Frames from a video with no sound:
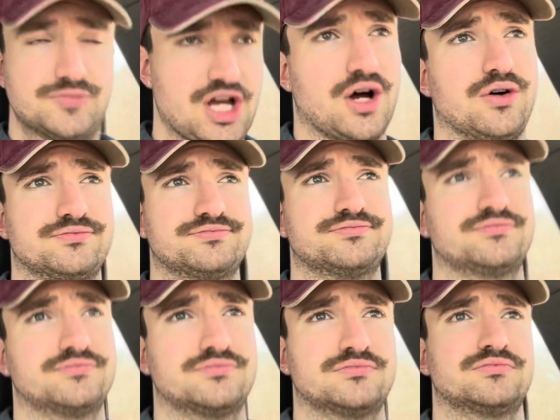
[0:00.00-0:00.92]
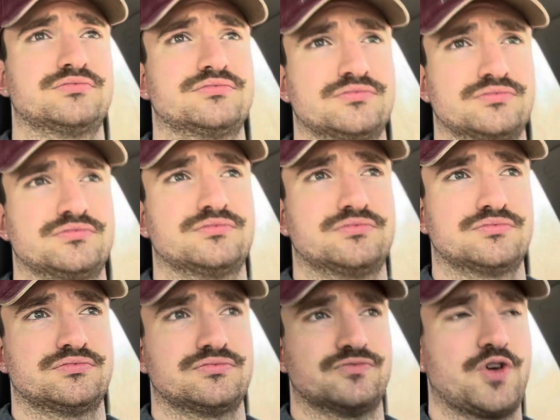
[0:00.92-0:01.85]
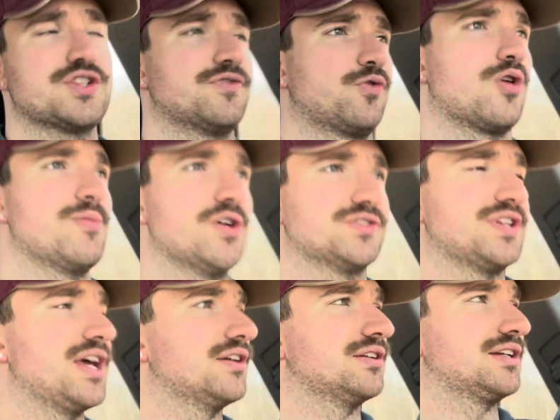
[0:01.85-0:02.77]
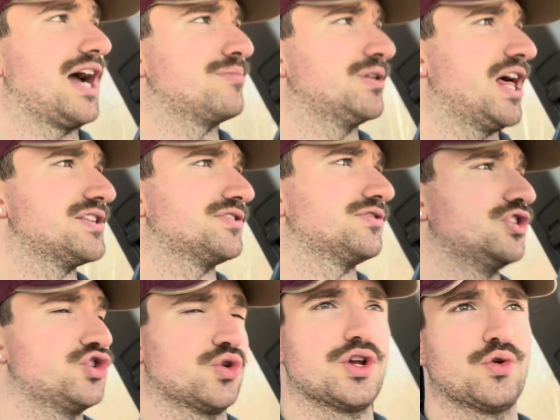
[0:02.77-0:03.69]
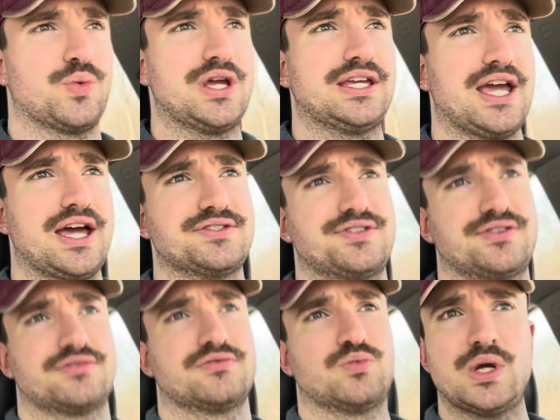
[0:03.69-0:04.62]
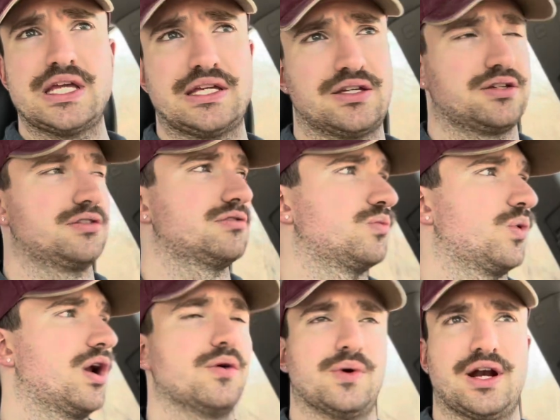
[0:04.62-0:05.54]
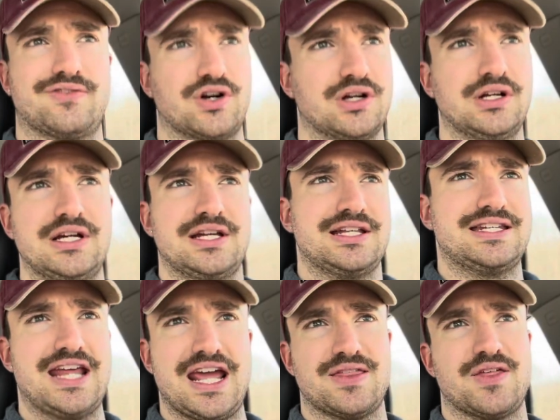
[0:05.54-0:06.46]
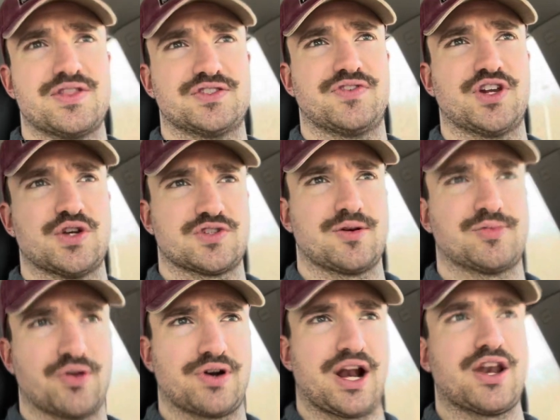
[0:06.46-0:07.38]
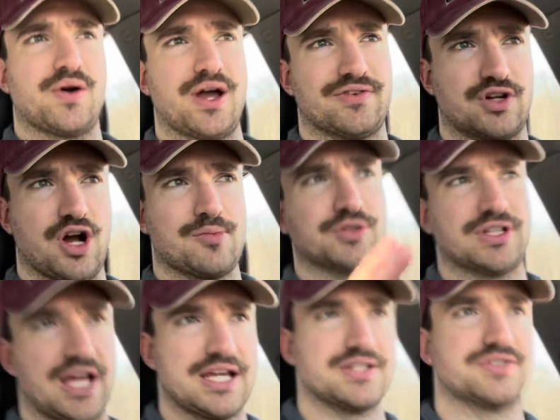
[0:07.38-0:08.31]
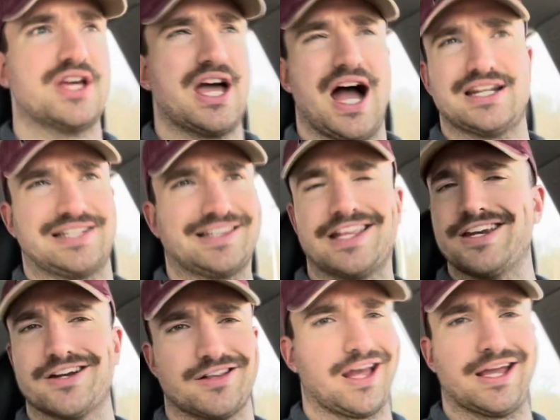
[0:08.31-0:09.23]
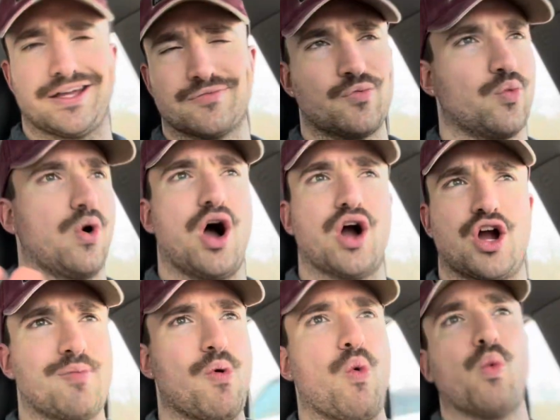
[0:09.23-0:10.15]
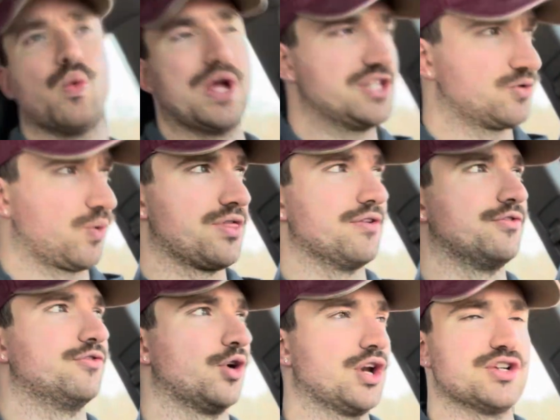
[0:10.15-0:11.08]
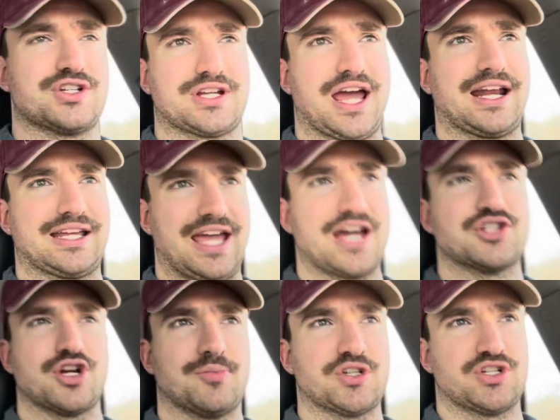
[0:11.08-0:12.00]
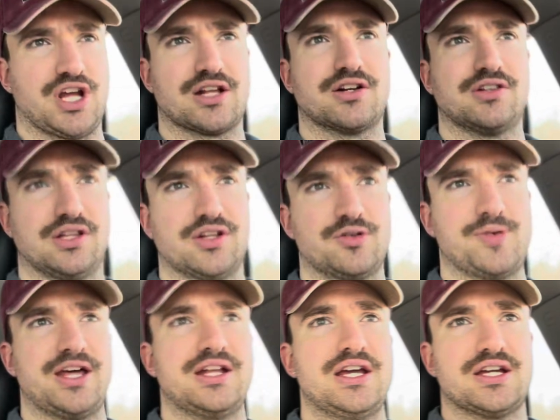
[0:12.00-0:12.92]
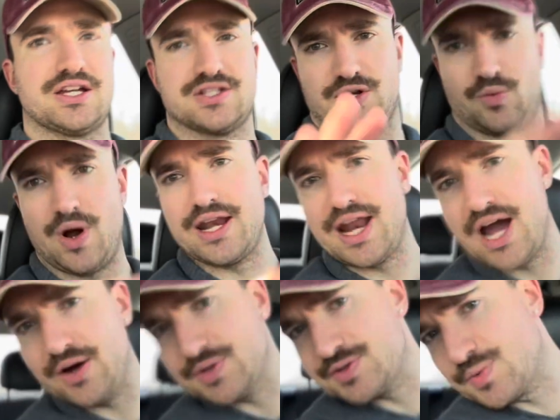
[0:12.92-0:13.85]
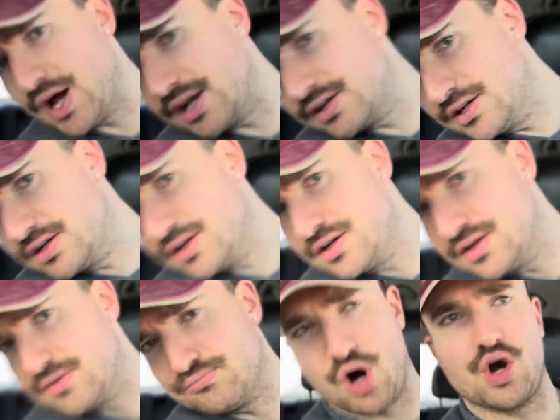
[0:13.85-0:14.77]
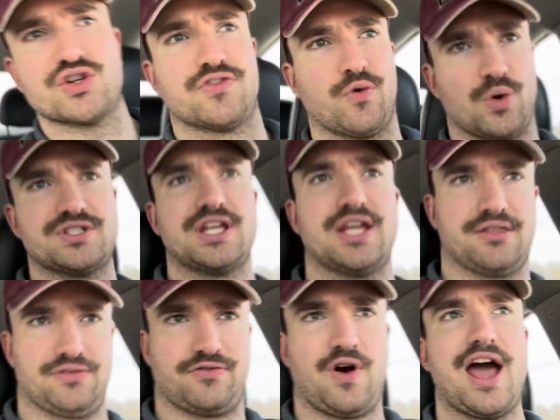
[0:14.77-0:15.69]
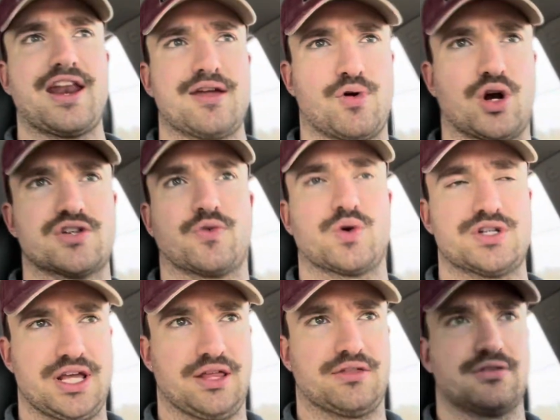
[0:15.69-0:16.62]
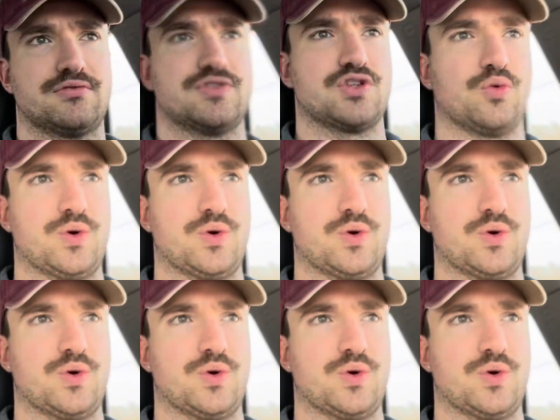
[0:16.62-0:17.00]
So, first and foremost, God bless. Enjoy your weekend, week, whatever day that this video is uploaded. I know I have a couple days. I deleted like a couple weeks worth of footage to kind of catch up the channel a little bit. Because like right now it's what? March 14th, Friday, March 14th.